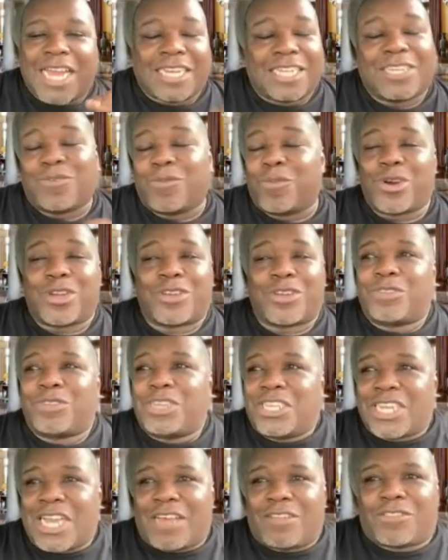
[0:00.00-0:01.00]
didn't want to
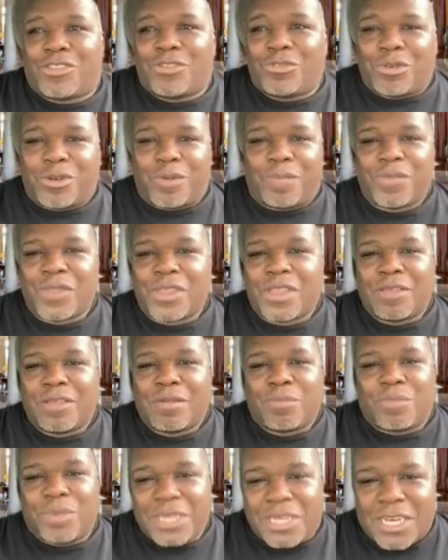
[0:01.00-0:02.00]
reach out to him
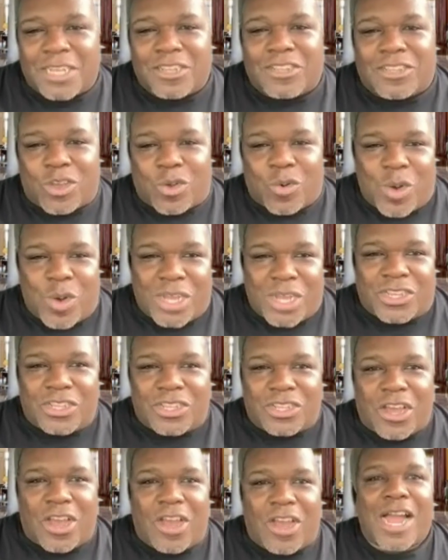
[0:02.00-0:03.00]
because the
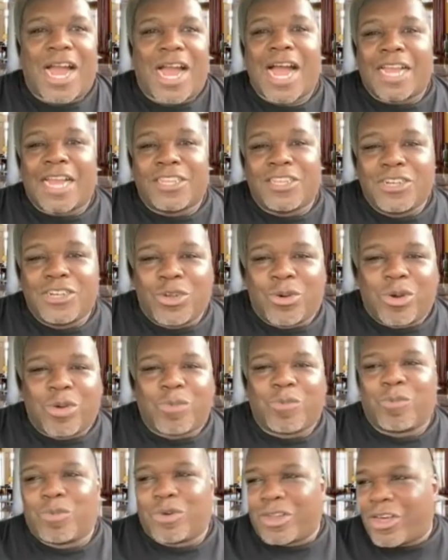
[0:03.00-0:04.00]
questions are, how you
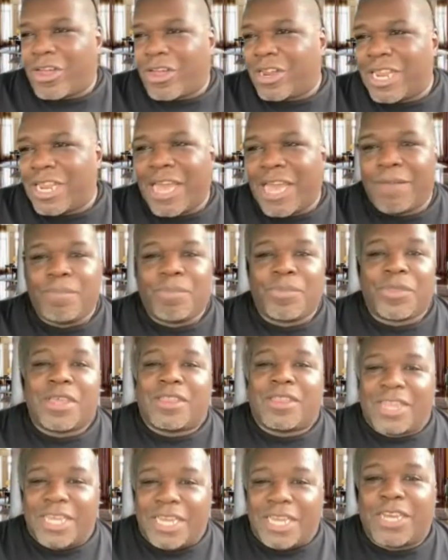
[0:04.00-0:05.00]
doing? All of that.
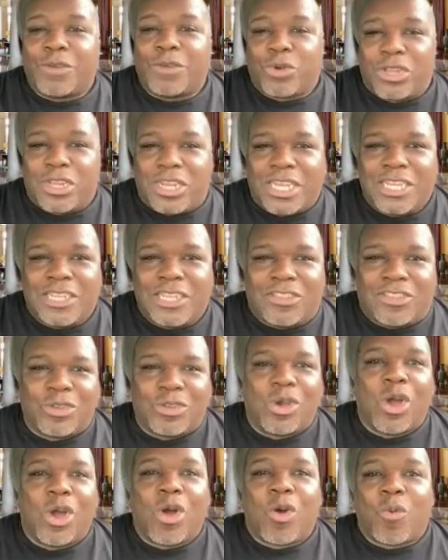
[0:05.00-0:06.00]
Then it will lead
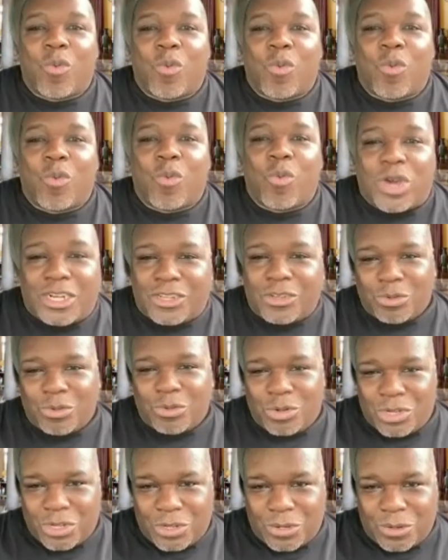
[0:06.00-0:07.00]
to, what
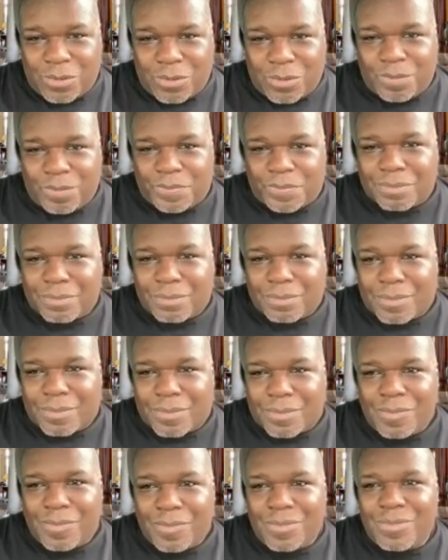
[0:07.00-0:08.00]
do you do?
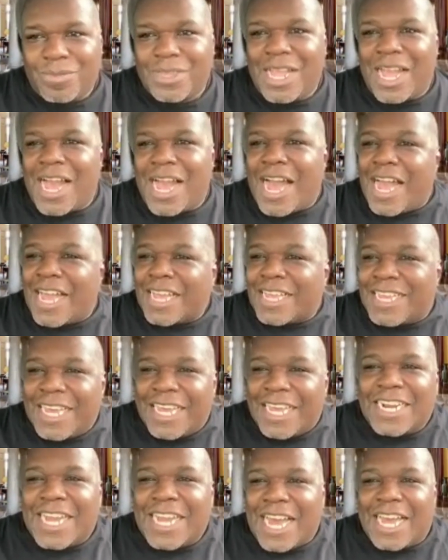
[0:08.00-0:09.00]
I
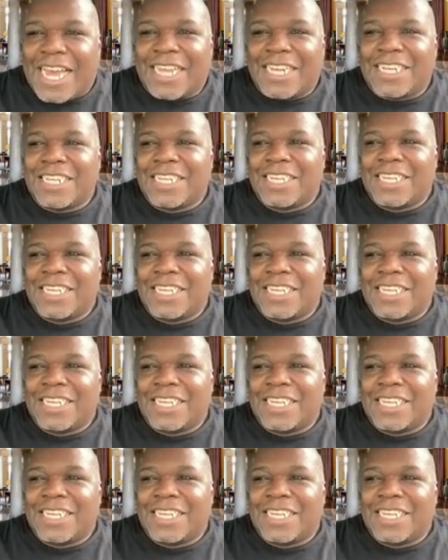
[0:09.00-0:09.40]
cannot